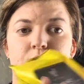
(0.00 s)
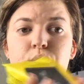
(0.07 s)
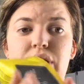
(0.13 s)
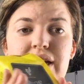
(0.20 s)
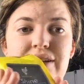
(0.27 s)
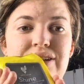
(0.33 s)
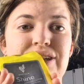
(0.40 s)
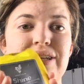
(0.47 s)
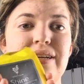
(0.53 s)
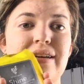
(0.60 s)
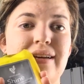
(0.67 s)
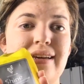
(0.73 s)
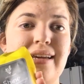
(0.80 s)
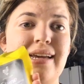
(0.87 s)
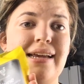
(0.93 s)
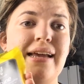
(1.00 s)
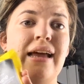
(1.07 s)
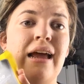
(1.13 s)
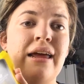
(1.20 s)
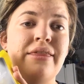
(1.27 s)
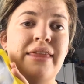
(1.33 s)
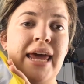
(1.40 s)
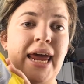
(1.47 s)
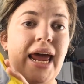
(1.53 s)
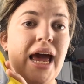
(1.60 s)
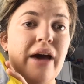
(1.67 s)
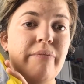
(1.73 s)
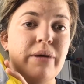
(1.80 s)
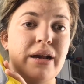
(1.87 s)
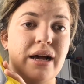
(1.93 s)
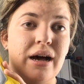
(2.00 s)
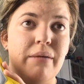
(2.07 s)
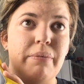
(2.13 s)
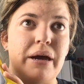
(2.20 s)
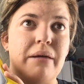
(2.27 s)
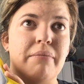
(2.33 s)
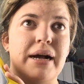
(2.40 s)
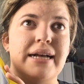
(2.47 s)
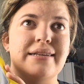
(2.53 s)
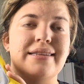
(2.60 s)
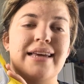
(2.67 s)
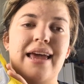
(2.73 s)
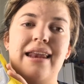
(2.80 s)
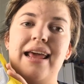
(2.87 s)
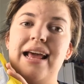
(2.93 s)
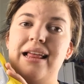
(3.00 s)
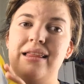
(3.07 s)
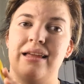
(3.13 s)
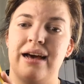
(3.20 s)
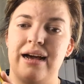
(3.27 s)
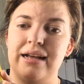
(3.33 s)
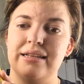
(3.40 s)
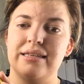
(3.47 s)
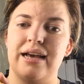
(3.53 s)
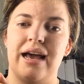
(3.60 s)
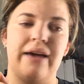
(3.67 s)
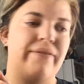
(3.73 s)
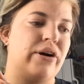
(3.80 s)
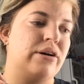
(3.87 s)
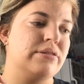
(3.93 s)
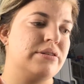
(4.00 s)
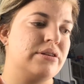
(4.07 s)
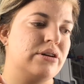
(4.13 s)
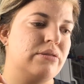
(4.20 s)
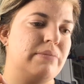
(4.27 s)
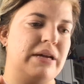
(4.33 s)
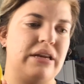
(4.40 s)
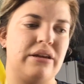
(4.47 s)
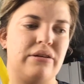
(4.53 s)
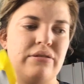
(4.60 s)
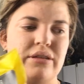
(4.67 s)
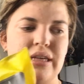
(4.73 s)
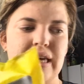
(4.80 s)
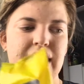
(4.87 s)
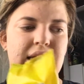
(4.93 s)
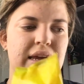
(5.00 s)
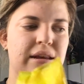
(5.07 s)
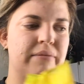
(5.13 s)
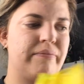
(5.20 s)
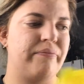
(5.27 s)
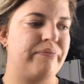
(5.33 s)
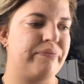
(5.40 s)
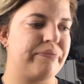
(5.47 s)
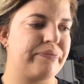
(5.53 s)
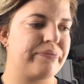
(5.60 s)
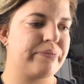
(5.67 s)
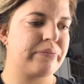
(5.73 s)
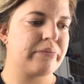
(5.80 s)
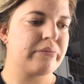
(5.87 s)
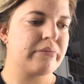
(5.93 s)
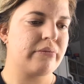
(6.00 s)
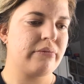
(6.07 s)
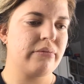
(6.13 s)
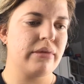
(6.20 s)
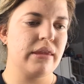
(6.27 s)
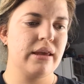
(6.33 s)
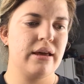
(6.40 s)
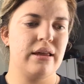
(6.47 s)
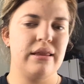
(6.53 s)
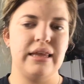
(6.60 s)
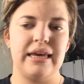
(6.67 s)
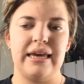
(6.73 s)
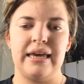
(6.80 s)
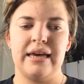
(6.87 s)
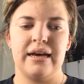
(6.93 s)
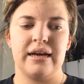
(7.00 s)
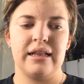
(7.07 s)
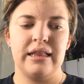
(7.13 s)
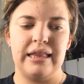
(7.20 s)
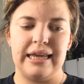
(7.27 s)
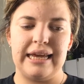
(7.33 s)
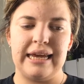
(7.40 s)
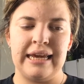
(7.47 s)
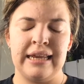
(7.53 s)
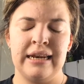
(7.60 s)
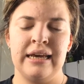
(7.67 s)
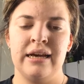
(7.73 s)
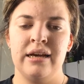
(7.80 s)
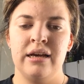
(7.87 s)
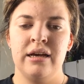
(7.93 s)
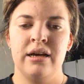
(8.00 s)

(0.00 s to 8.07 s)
which they have been helping my skin a lot. I have also been using the clean